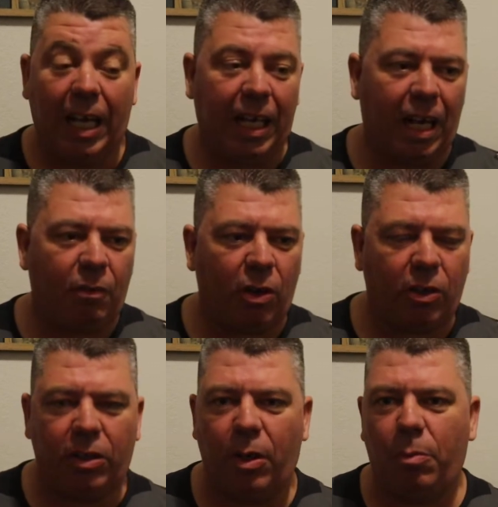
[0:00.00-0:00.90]
And I've heard
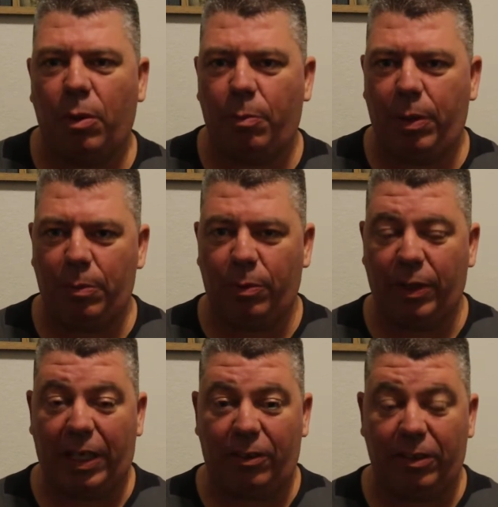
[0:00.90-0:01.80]
a number of people
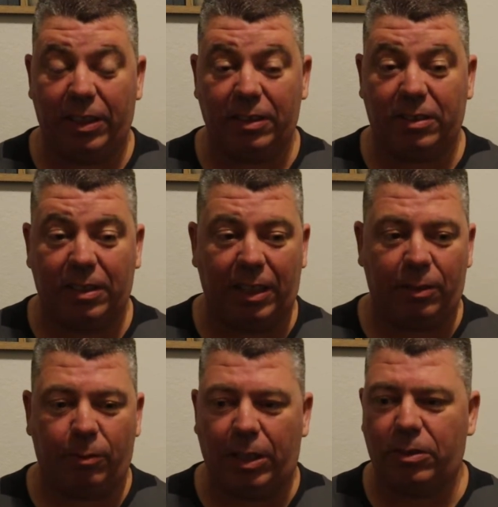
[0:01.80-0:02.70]
that are against
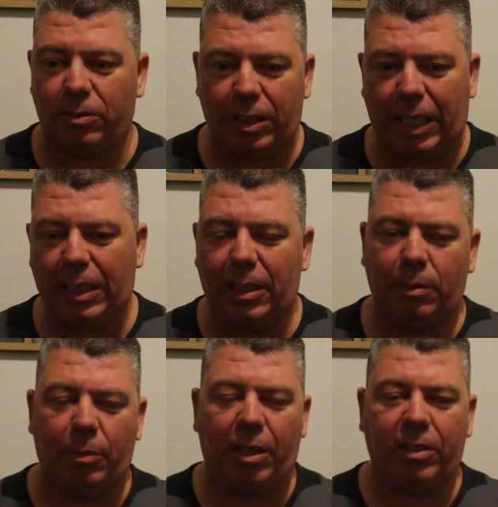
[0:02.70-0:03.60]
interracial dating
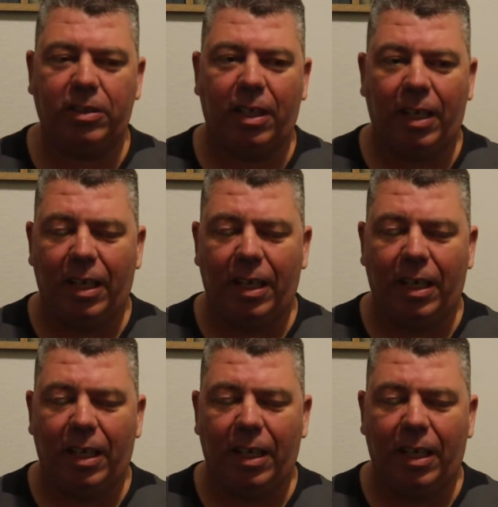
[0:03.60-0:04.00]
and marriage